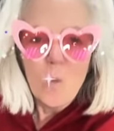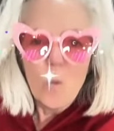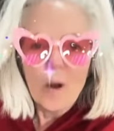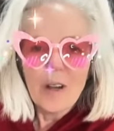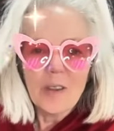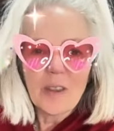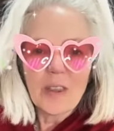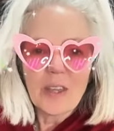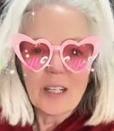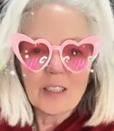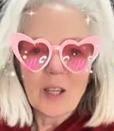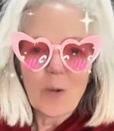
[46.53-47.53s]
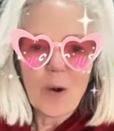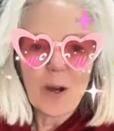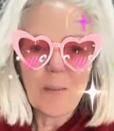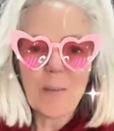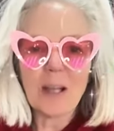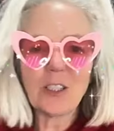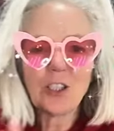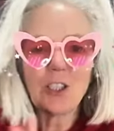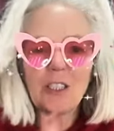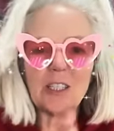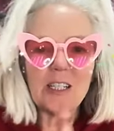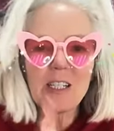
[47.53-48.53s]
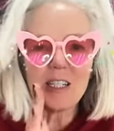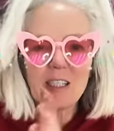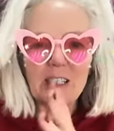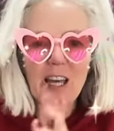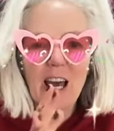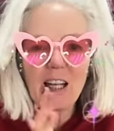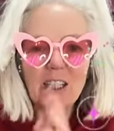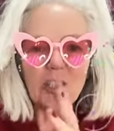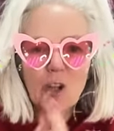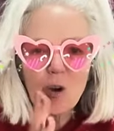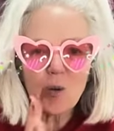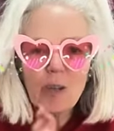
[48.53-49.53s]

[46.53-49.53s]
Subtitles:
one of the things I want to mention is that, you know,